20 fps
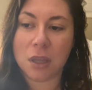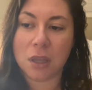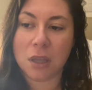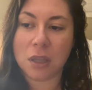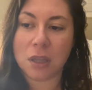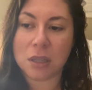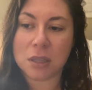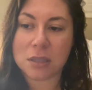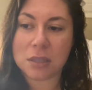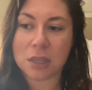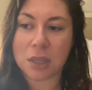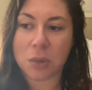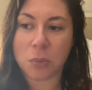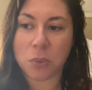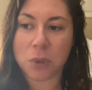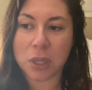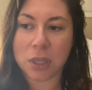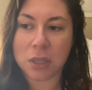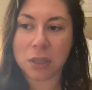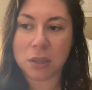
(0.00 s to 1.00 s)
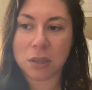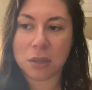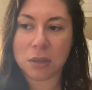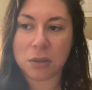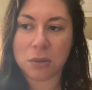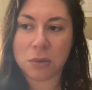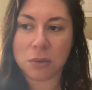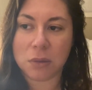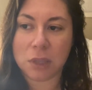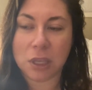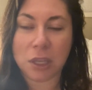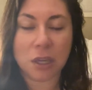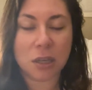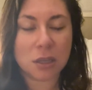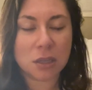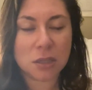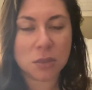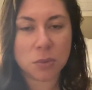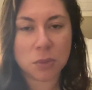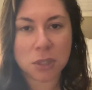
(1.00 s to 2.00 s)
is that when the
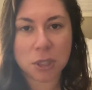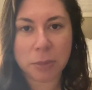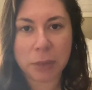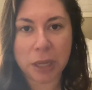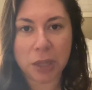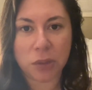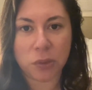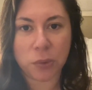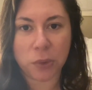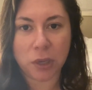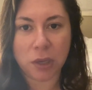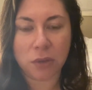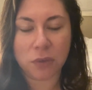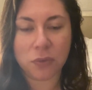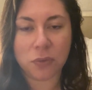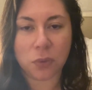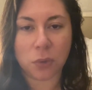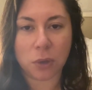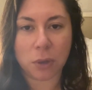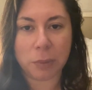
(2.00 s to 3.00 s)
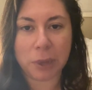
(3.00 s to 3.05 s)
youngest was about 3 or 4,